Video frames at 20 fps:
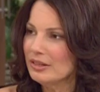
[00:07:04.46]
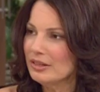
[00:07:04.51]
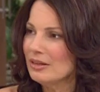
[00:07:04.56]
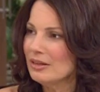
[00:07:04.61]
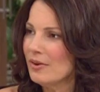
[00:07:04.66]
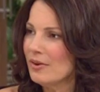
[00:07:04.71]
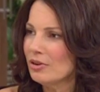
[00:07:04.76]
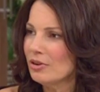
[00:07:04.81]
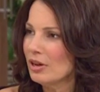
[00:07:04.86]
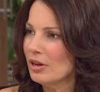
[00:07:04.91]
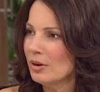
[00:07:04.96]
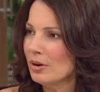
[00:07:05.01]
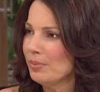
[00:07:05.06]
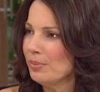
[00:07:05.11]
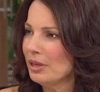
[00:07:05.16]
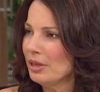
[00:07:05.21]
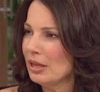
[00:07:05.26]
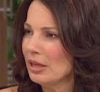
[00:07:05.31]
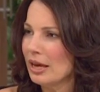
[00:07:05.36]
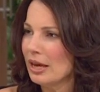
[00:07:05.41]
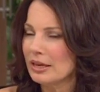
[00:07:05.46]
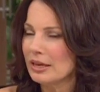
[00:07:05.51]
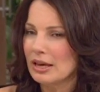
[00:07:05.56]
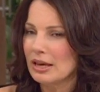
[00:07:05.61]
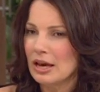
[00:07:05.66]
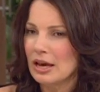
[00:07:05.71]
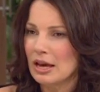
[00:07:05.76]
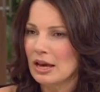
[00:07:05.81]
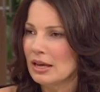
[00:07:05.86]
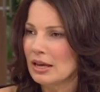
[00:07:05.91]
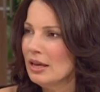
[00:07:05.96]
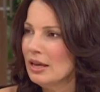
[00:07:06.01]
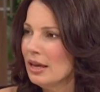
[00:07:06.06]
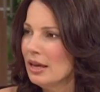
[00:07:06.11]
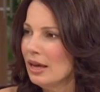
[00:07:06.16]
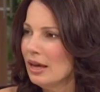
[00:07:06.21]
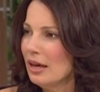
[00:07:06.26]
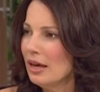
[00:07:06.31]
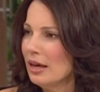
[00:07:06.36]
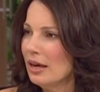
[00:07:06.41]
he's never going to be like uh,
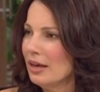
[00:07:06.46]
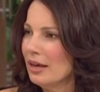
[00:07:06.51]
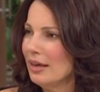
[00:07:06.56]
uh,